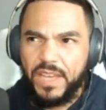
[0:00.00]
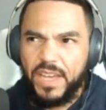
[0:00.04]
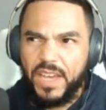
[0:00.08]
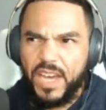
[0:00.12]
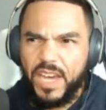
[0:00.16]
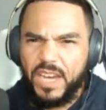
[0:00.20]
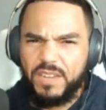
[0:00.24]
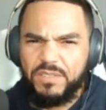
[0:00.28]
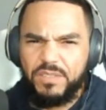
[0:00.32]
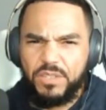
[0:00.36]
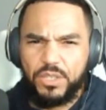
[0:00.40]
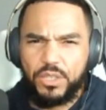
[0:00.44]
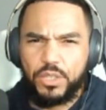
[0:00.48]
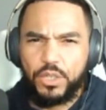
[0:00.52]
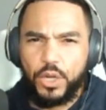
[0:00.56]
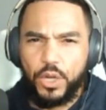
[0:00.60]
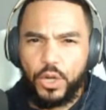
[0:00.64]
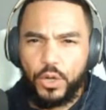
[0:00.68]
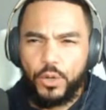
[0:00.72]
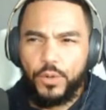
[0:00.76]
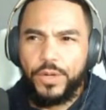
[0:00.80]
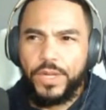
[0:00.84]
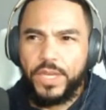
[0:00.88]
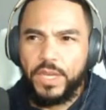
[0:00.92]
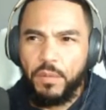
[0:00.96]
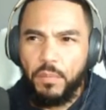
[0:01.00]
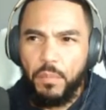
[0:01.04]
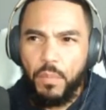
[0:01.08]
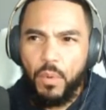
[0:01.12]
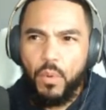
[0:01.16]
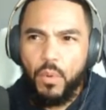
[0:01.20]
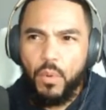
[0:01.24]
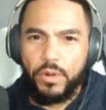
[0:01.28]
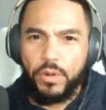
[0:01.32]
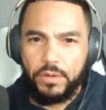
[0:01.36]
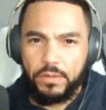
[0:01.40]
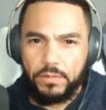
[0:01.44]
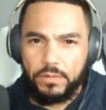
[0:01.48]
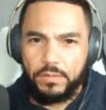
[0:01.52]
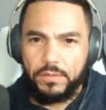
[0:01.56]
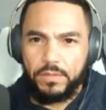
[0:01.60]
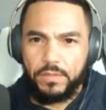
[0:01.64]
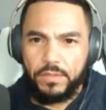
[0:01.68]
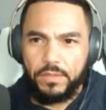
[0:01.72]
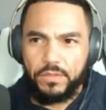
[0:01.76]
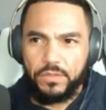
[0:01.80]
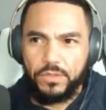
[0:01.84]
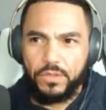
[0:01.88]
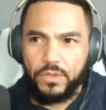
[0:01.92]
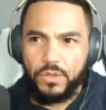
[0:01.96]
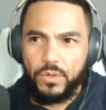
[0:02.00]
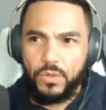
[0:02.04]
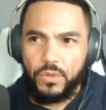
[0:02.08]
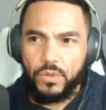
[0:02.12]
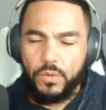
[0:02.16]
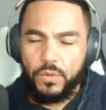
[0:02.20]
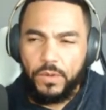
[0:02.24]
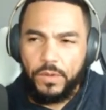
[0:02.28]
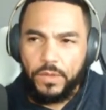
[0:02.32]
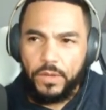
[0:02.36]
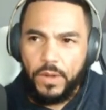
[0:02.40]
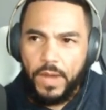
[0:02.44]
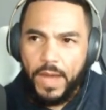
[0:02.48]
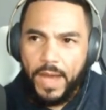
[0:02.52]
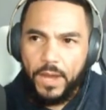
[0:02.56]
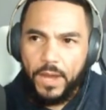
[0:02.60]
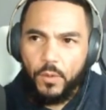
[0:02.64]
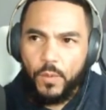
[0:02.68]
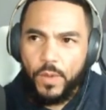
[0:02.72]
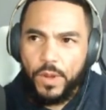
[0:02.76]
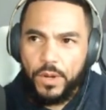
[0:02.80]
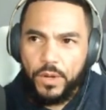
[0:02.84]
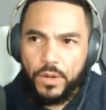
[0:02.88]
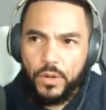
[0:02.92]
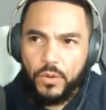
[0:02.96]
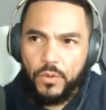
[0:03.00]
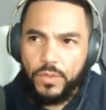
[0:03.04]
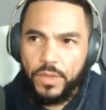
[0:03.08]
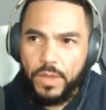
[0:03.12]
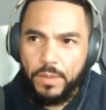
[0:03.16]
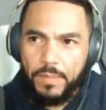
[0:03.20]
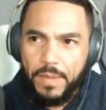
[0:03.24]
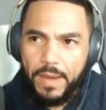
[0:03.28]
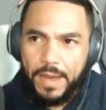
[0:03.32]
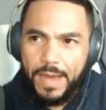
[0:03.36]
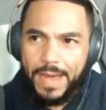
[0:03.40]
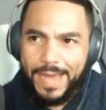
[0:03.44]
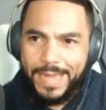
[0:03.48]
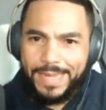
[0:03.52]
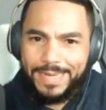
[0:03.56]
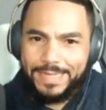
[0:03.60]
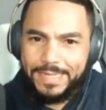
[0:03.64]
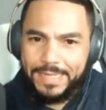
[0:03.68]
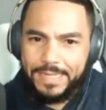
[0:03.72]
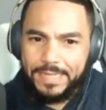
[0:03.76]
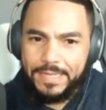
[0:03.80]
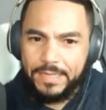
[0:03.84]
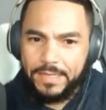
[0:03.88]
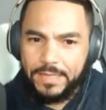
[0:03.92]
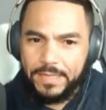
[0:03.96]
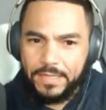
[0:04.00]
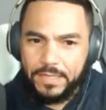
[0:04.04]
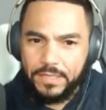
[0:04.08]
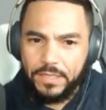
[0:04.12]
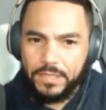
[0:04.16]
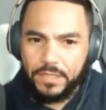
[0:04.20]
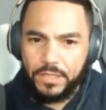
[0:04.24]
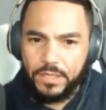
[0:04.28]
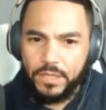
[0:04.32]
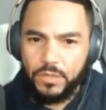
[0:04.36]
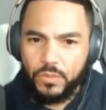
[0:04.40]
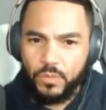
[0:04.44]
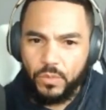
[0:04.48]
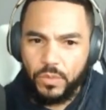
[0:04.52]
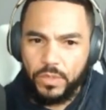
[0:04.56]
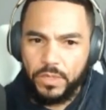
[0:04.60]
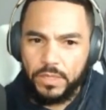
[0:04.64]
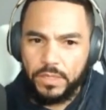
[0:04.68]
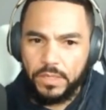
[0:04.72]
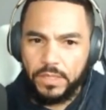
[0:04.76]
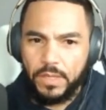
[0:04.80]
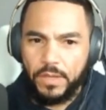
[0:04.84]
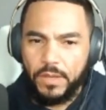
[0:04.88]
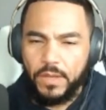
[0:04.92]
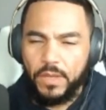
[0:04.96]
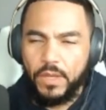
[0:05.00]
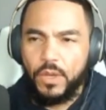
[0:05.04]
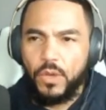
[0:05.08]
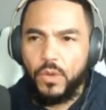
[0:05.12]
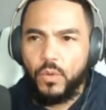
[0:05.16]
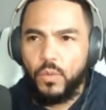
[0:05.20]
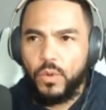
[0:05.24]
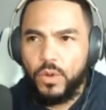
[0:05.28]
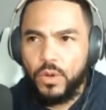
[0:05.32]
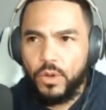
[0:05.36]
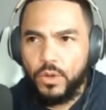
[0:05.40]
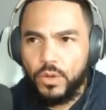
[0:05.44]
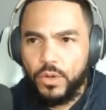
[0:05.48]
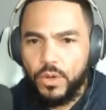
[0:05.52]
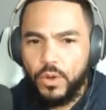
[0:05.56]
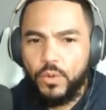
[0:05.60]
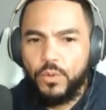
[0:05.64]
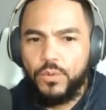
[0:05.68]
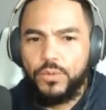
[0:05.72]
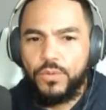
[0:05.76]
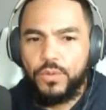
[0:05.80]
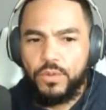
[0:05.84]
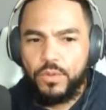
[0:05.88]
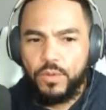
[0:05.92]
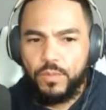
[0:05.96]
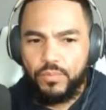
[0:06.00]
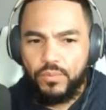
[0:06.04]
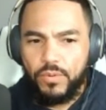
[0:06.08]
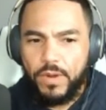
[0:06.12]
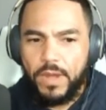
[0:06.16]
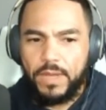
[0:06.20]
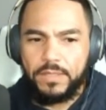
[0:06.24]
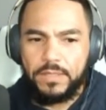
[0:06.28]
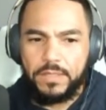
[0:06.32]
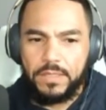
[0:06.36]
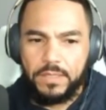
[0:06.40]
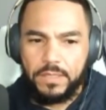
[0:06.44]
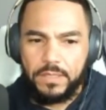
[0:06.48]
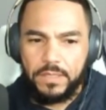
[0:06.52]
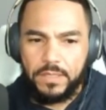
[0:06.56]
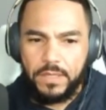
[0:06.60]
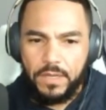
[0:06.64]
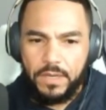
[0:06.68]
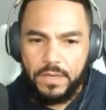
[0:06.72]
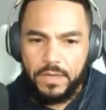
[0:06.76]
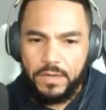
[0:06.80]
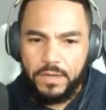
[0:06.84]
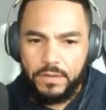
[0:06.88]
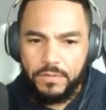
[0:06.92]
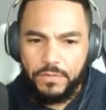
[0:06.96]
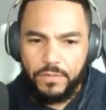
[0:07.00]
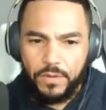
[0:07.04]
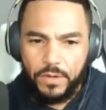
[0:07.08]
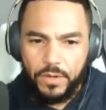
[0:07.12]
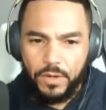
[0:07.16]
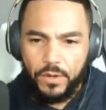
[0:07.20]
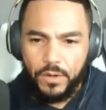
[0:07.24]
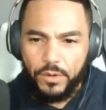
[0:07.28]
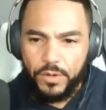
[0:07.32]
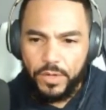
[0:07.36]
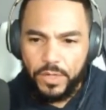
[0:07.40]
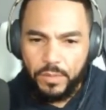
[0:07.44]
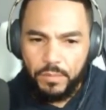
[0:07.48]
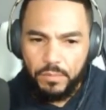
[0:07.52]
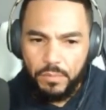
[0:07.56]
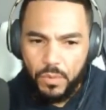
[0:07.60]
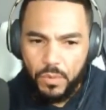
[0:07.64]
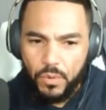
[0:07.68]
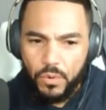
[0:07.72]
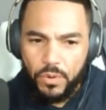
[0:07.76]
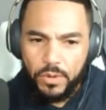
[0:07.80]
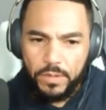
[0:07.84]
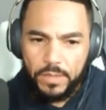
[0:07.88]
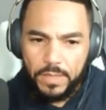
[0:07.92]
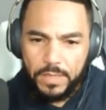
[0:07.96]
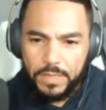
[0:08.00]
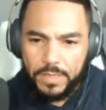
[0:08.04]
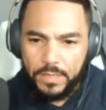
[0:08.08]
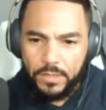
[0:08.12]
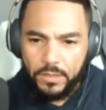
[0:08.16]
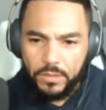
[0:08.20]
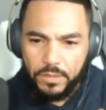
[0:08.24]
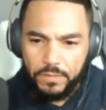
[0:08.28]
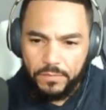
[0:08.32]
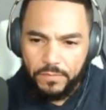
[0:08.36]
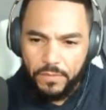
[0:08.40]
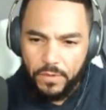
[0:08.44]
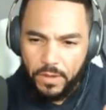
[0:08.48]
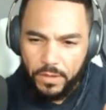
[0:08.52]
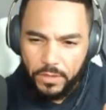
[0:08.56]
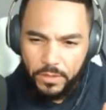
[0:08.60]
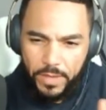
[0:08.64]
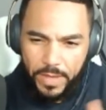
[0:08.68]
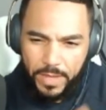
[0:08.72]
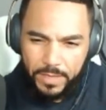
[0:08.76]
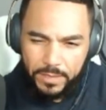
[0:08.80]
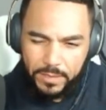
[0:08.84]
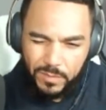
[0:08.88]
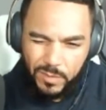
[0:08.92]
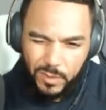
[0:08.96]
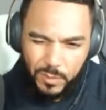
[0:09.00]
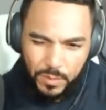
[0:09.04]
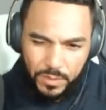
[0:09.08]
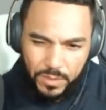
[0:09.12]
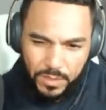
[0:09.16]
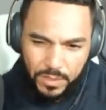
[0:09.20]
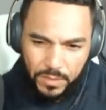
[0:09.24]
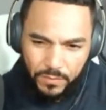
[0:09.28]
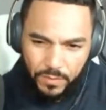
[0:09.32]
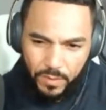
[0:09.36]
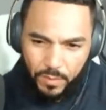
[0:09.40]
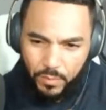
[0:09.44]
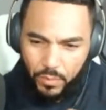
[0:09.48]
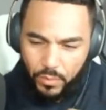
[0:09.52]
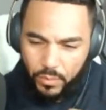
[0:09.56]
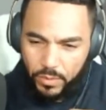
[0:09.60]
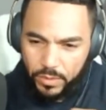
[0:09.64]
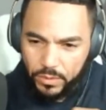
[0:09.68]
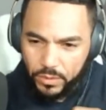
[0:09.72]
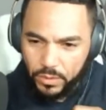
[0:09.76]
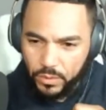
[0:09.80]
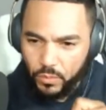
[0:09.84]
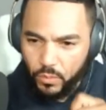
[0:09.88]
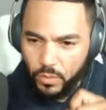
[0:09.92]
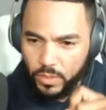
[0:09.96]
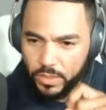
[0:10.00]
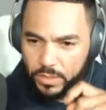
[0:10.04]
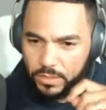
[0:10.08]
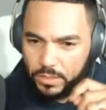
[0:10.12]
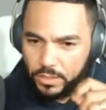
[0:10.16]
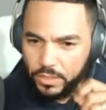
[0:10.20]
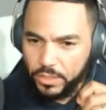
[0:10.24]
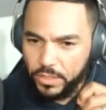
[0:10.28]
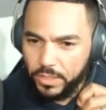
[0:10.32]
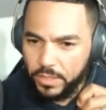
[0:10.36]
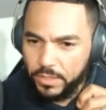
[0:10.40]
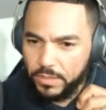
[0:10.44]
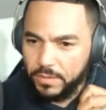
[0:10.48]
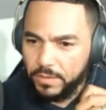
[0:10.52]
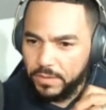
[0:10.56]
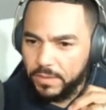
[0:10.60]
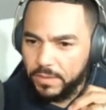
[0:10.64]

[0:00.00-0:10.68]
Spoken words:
of just learning more. So, how do I know that my idea is a good one? Well, go through the process of learning more. And I know, Devon, you had some specific points you wanted to share.